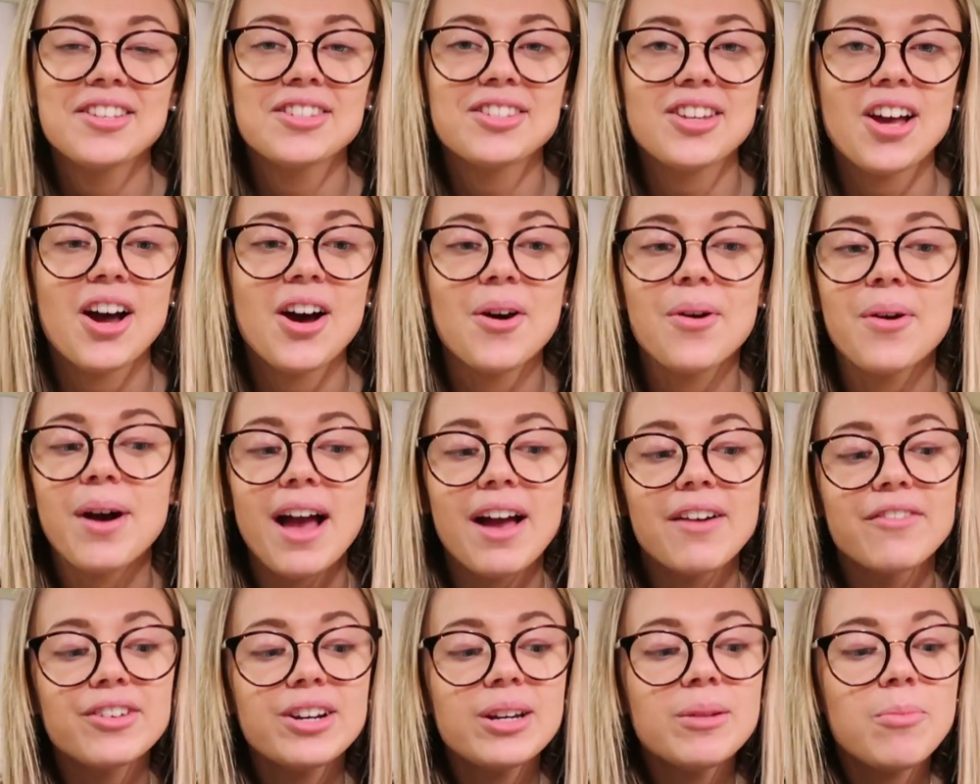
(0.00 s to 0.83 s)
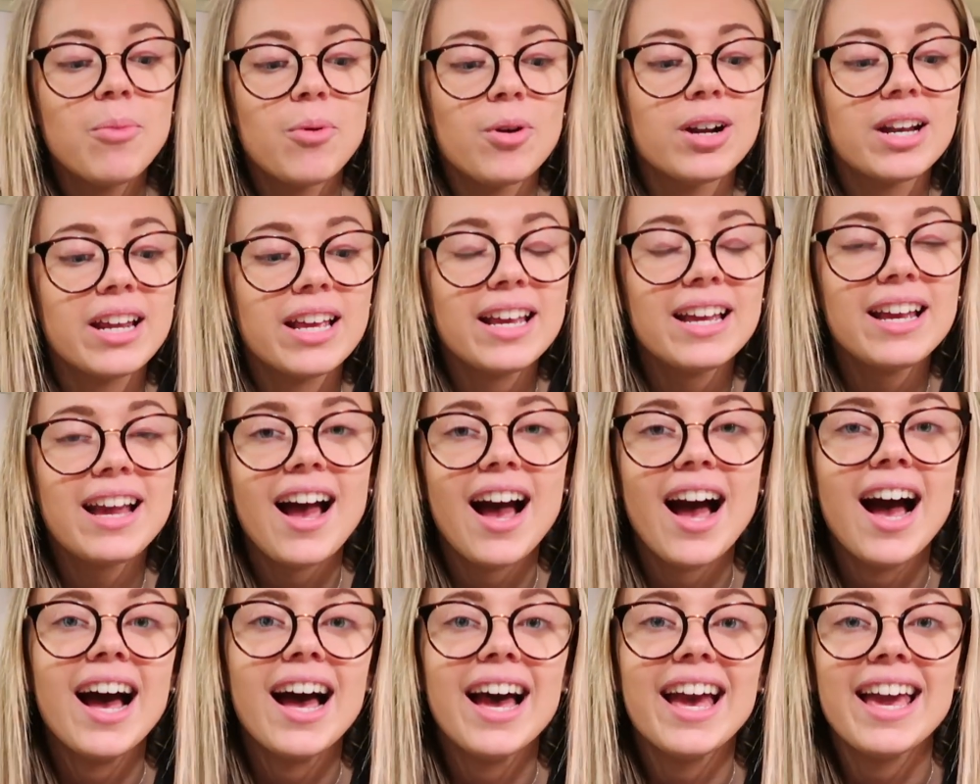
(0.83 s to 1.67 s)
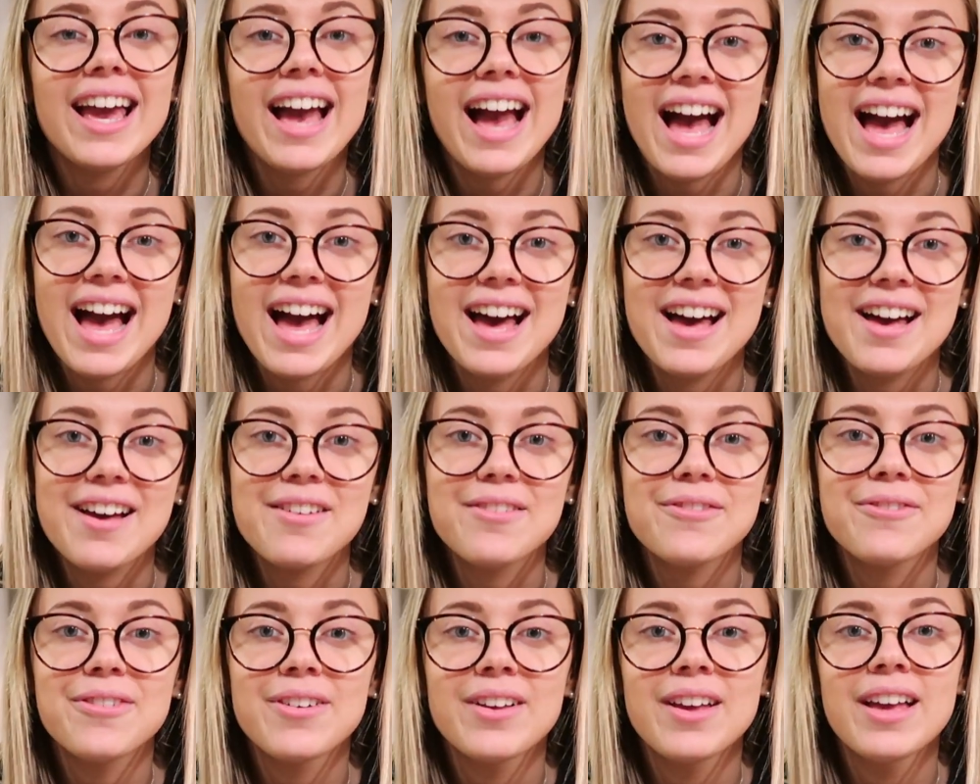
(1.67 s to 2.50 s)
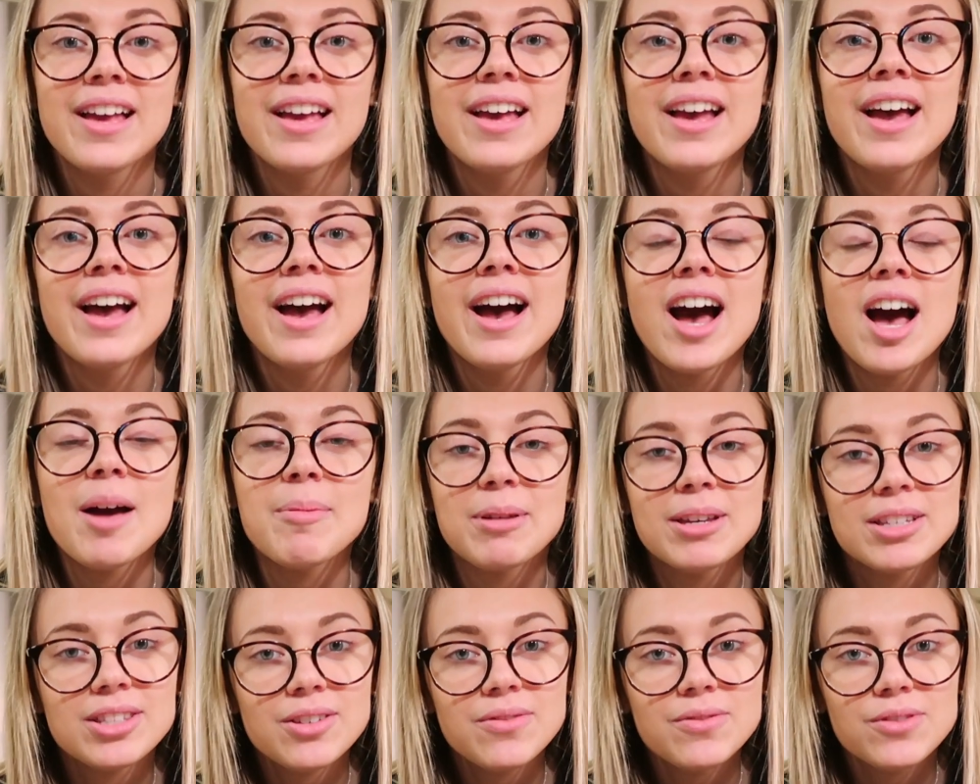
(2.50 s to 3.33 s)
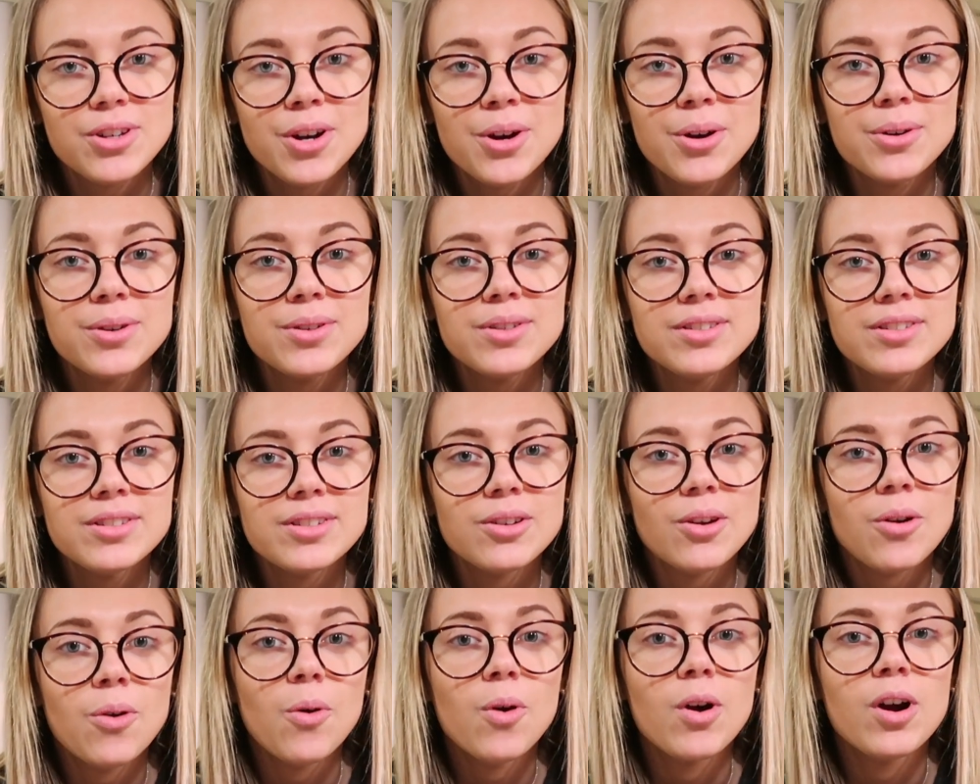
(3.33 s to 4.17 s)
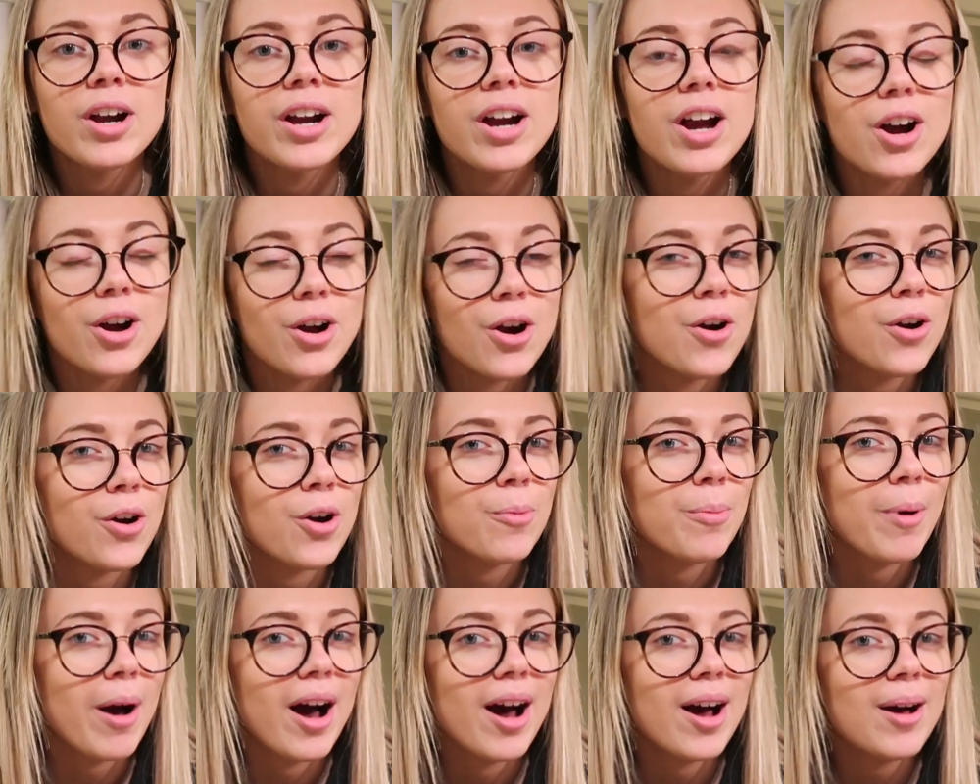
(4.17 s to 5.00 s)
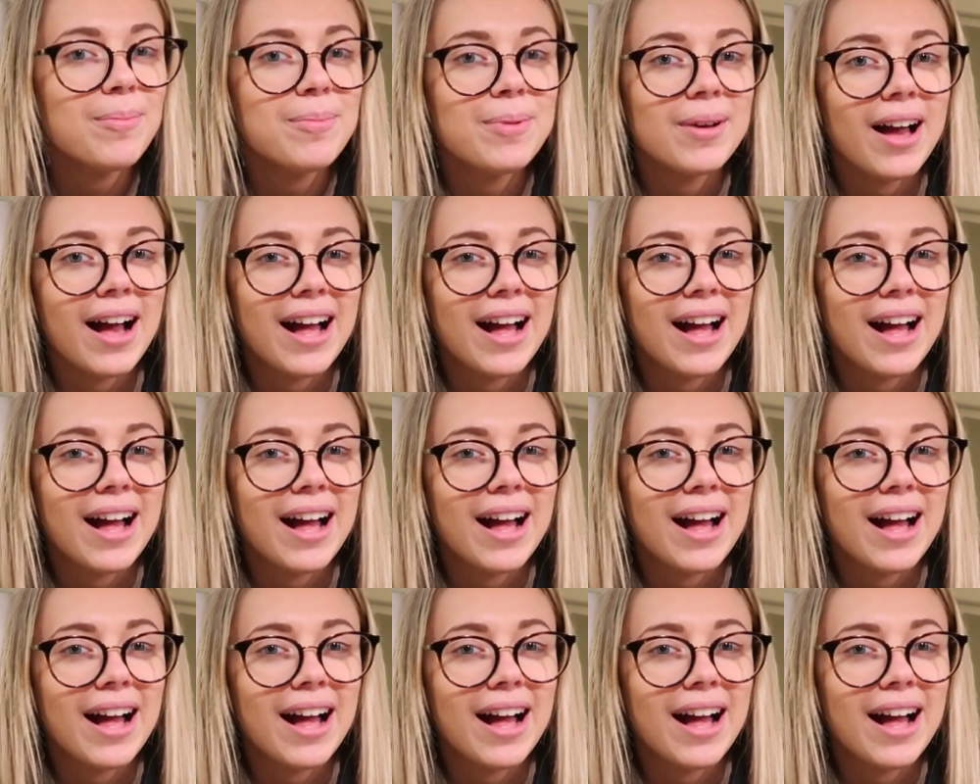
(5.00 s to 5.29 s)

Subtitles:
So every morning I have a piece of toast or a Cocoa Pop.